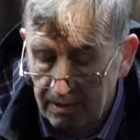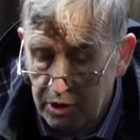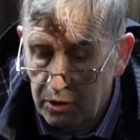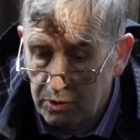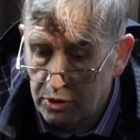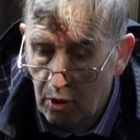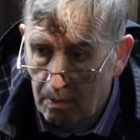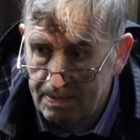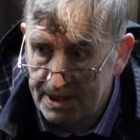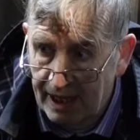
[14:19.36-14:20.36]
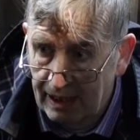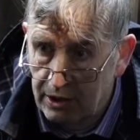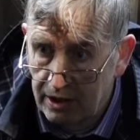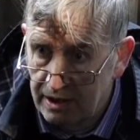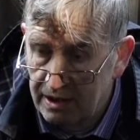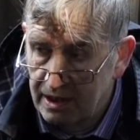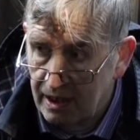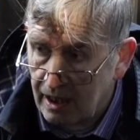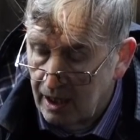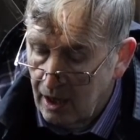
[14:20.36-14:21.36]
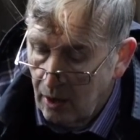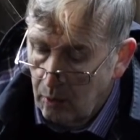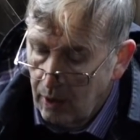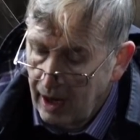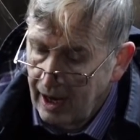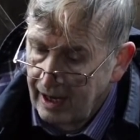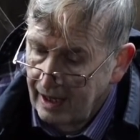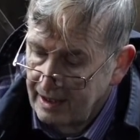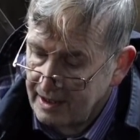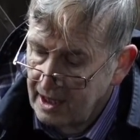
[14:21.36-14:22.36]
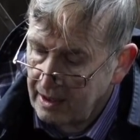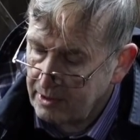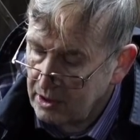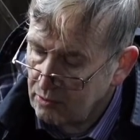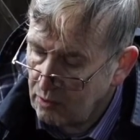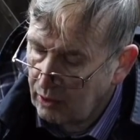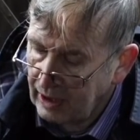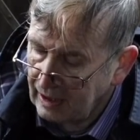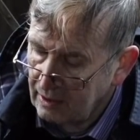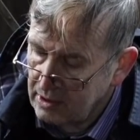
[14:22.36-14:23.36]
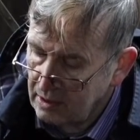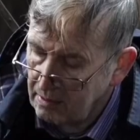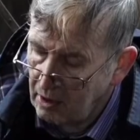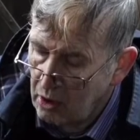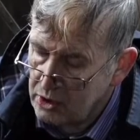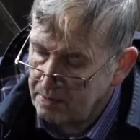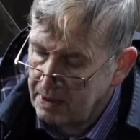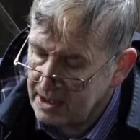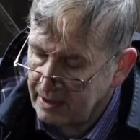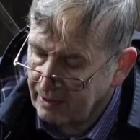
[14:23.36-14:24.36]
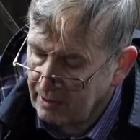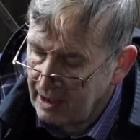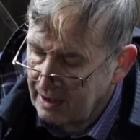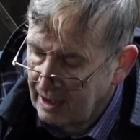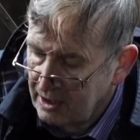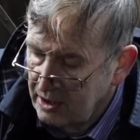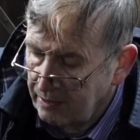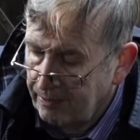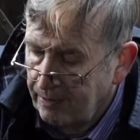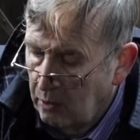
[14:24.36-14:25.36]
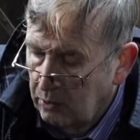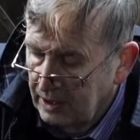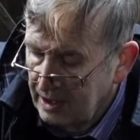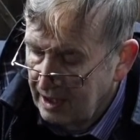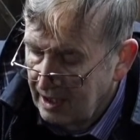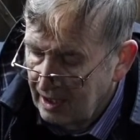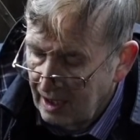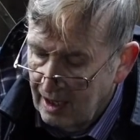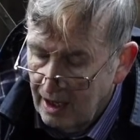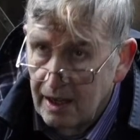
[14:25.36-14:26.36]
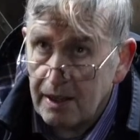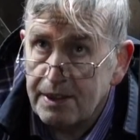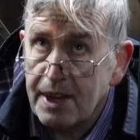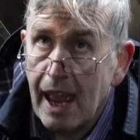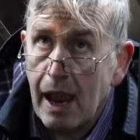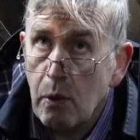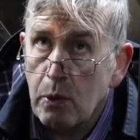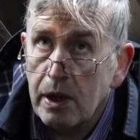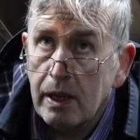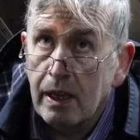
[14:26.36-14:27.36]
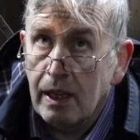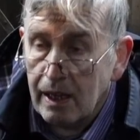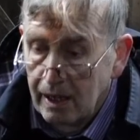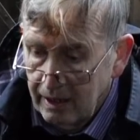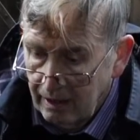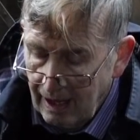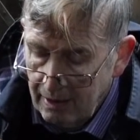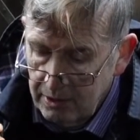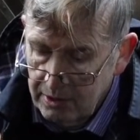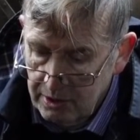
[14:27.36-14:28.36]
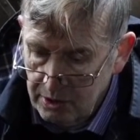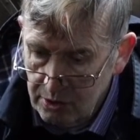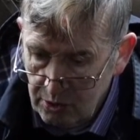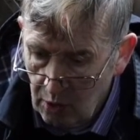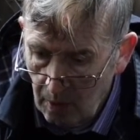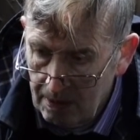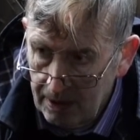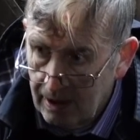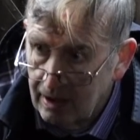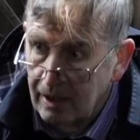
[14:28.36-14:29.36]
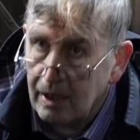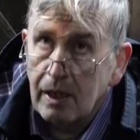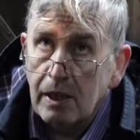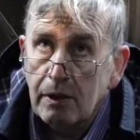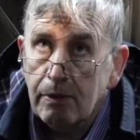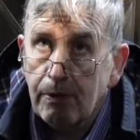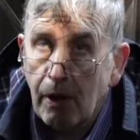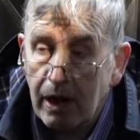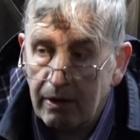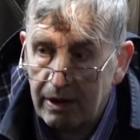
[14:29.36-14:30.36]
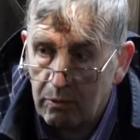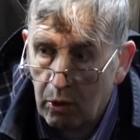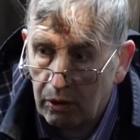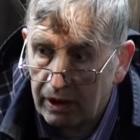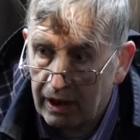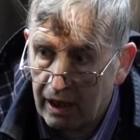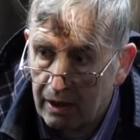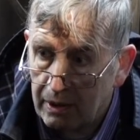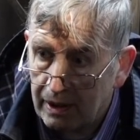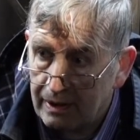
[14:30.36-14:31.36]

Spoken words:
two drop sections where instead of just rocking there was a larger piece of grate that actually folded down and allowed you to drop the fire in one go.